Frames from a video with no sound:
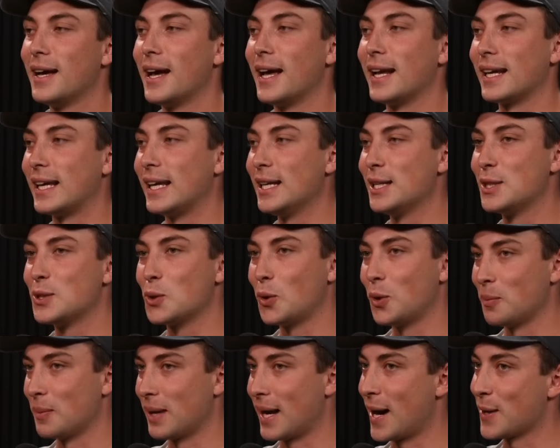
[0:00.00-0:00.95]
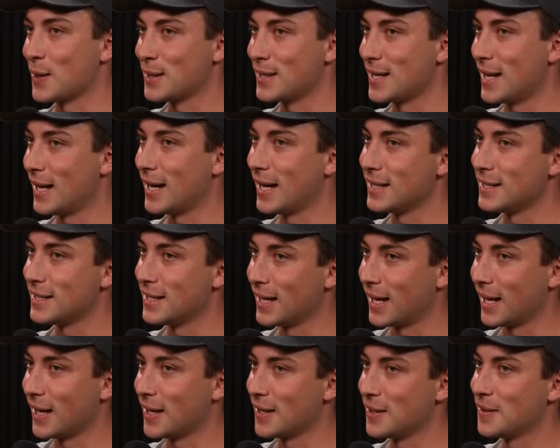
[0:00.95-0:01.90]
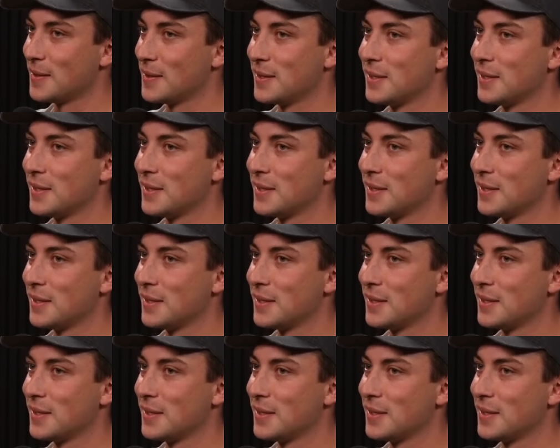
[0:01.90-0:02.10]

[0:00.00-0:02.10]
And he taught me how to sell high ticket.